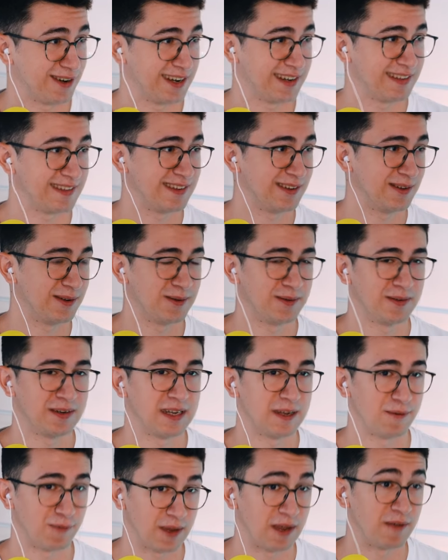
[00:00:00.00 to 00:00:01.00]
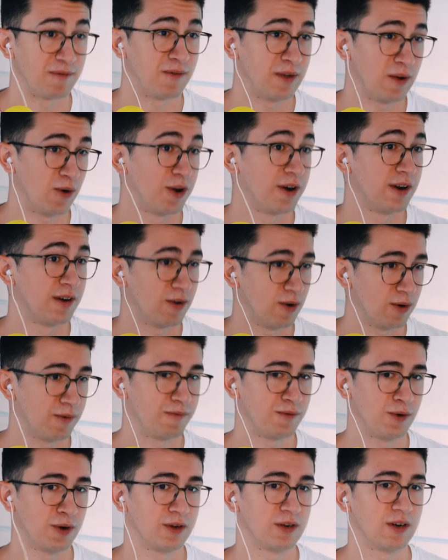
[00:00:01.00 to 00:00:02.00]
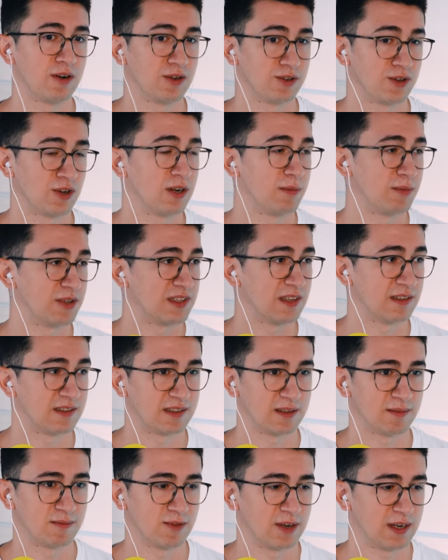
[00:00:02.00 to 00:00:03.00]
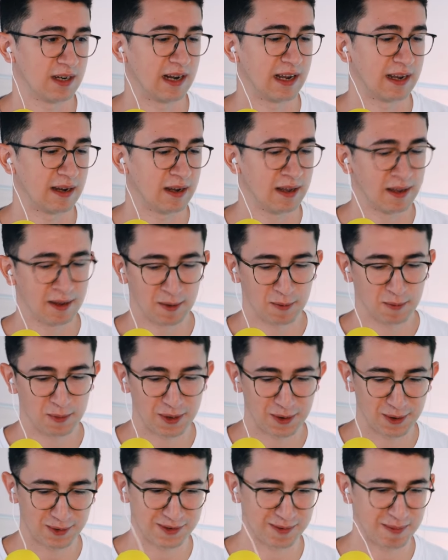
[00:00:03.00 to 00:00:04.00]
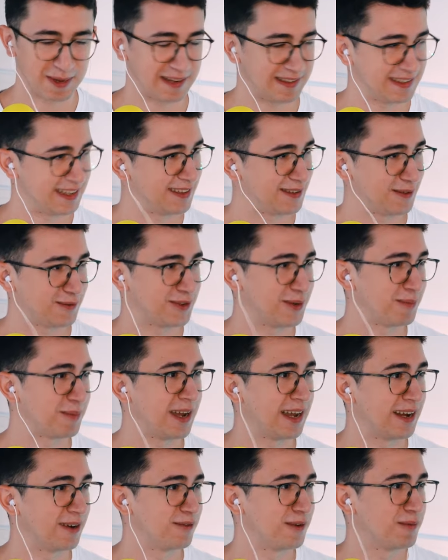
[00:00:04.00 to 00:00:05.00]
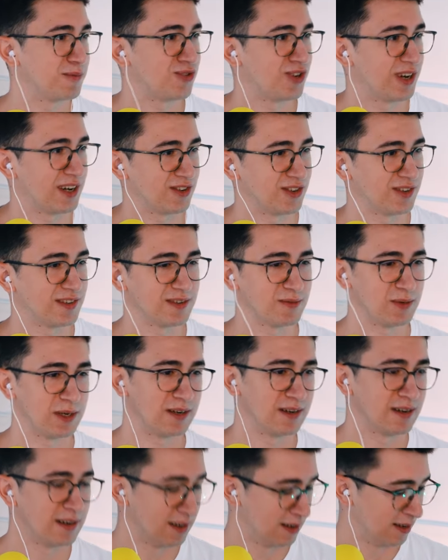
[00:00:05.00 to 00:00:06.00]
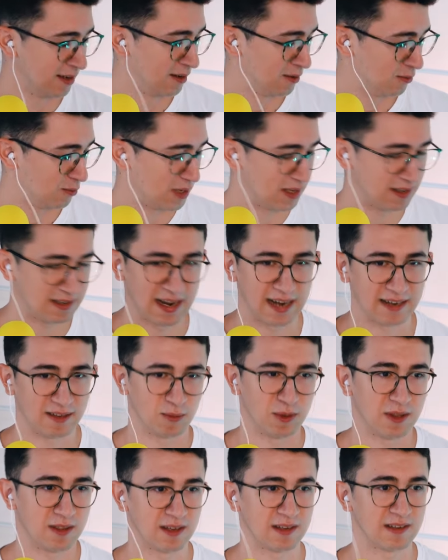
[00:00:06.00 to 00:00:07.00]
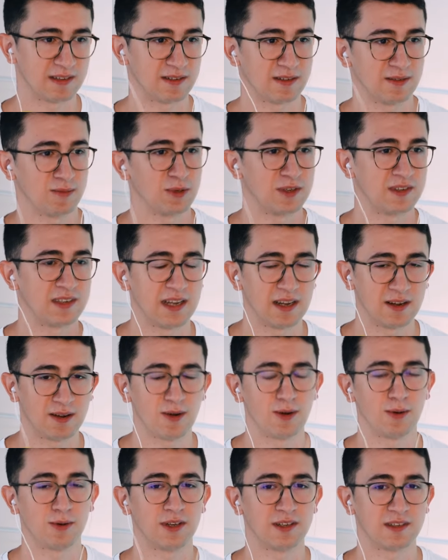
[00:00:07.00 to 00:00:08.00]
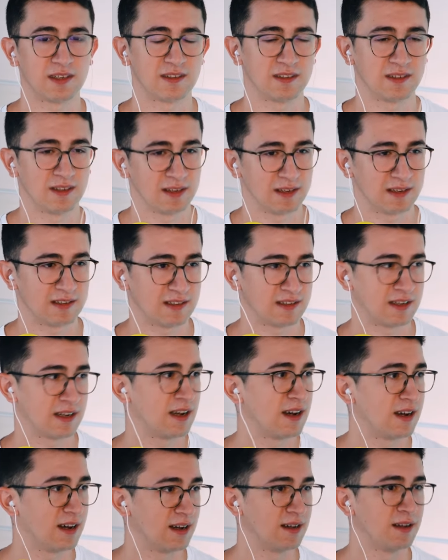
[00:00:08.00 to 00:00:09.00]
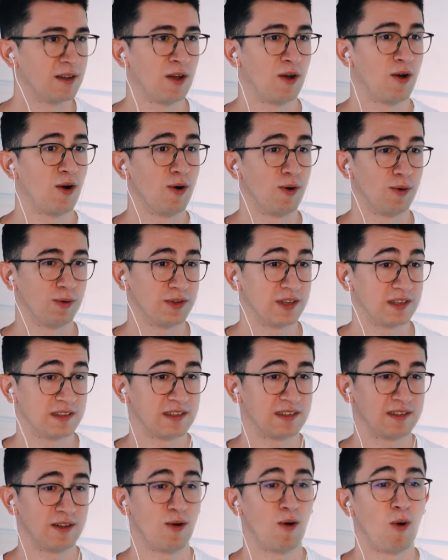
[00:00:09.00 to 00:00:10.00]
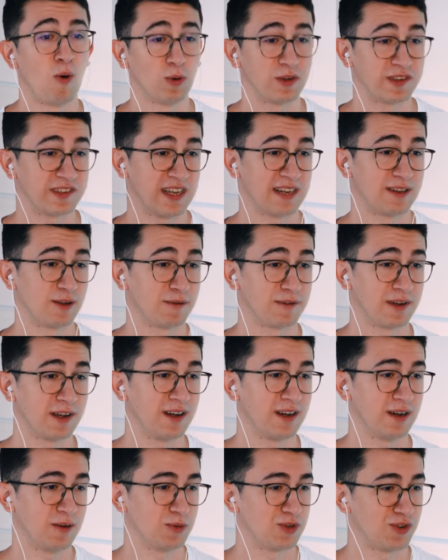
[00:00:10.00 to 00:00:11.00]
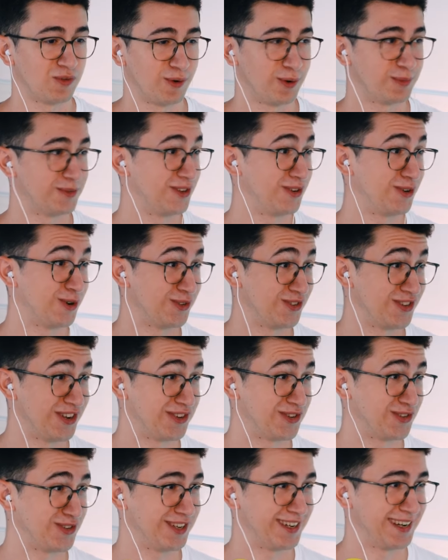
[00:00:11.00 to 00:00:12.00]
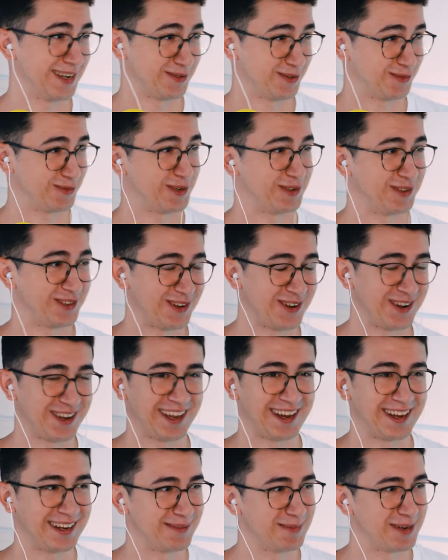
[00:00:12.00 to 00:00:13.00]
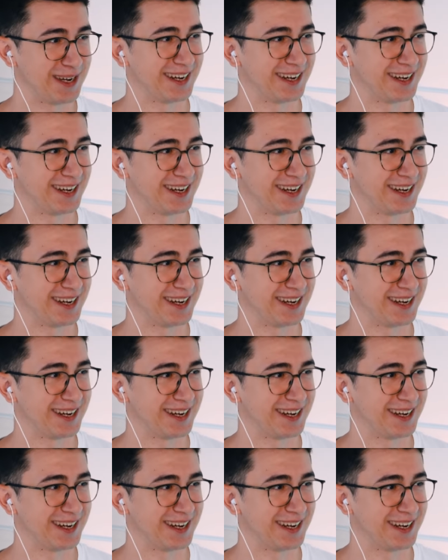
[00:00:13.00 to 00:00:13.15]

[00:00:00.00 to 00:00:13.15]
right? So if on for an autonomous system, right, like, we also make sense of some kind of abstractions when we interact with things. We say, oh, this is a car. Oh, this is a whole set of car which forms a congestion, as we were talking in the